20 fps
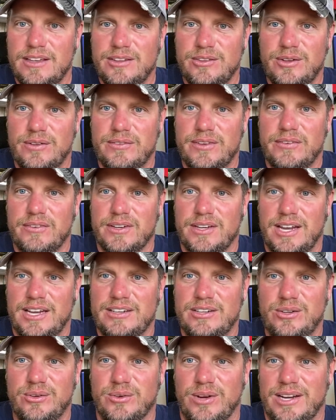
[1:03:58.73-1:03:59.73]
No, different. I
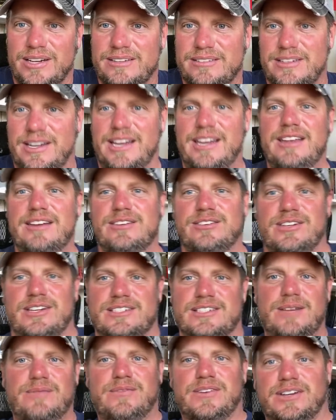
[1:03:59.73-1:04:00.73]
do. I, I get
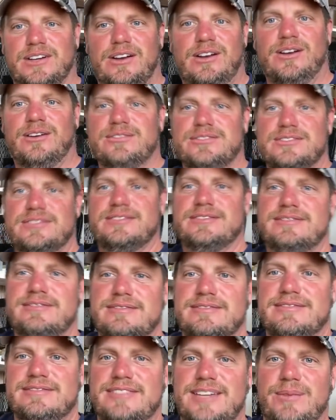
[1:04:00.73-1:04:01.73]
dressed up for golf.
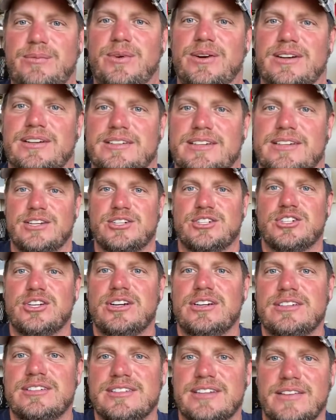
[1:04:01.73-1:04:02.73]
I wear a
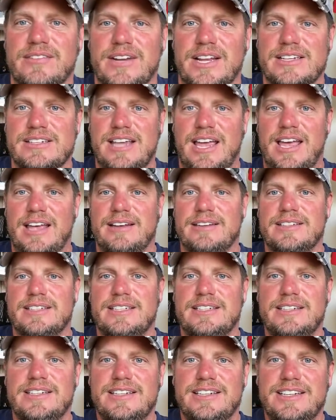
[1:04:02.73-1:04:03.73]
shirt and I have a nice hat.
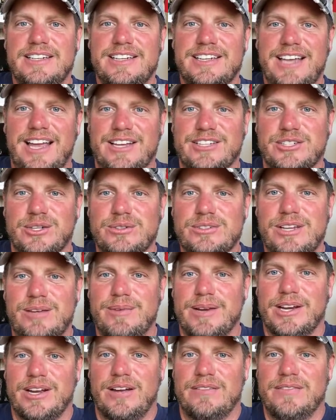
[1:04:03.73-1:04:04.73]
Yeah, Joe's on
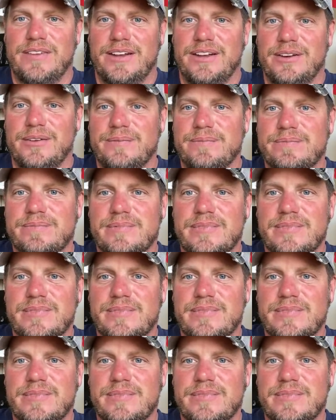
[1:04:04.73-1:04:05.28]
my golf video.